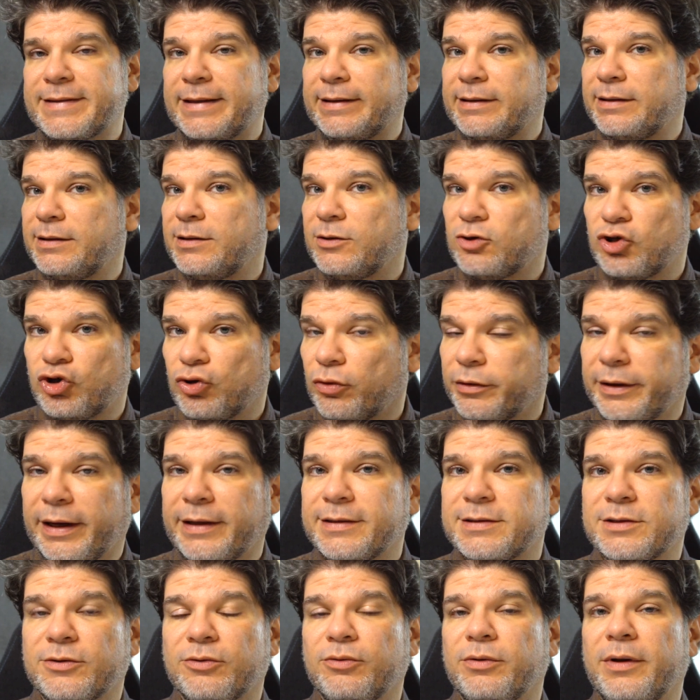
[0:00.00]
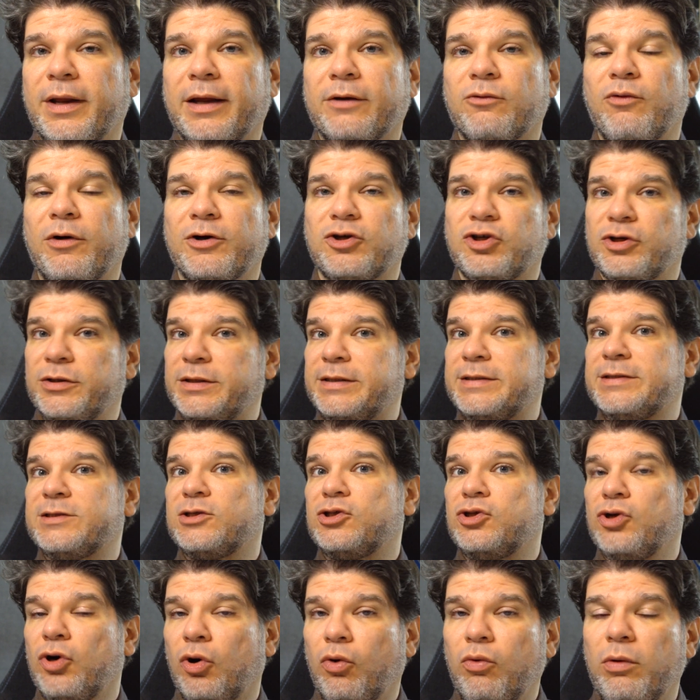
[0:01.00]
And the short answer to that question
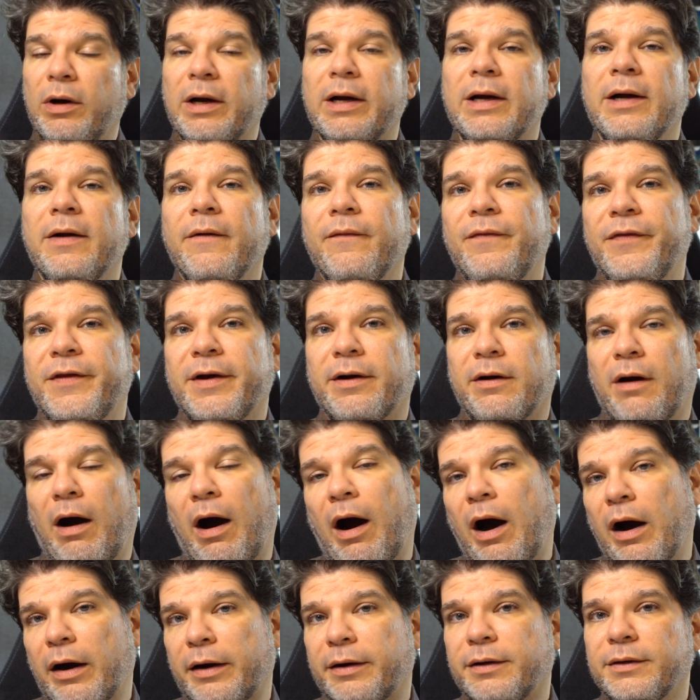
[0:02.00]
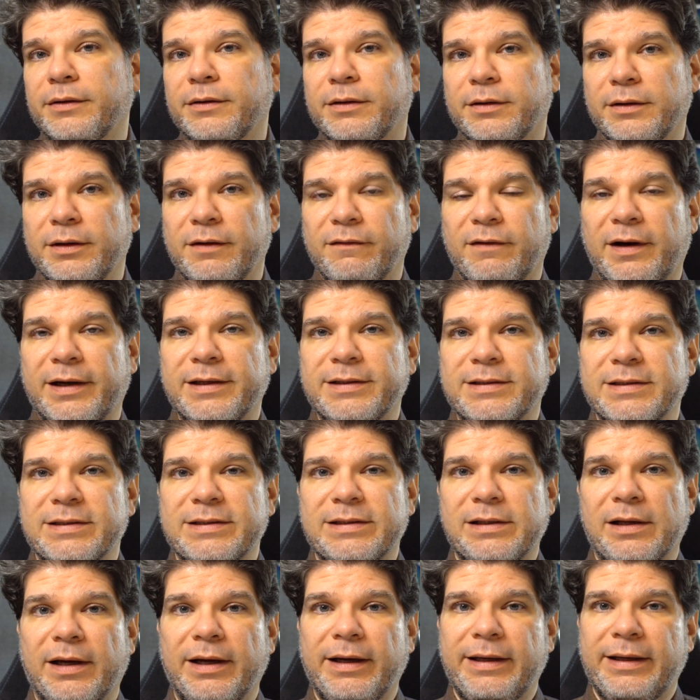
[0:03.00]
is no, there aren't
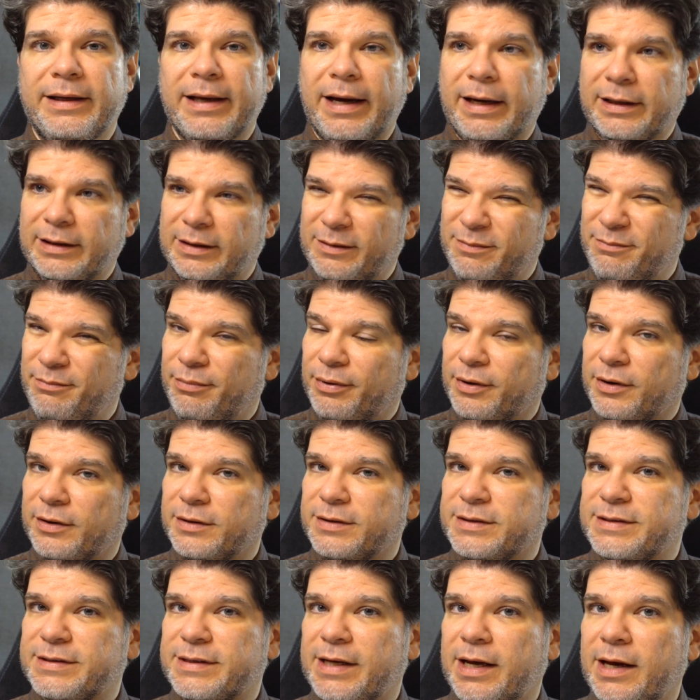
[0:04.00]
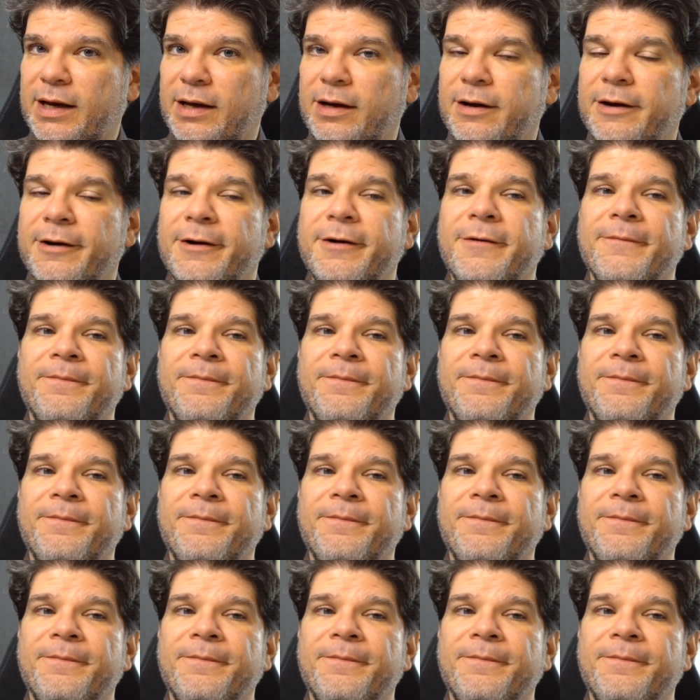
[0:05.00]
devices like that per se.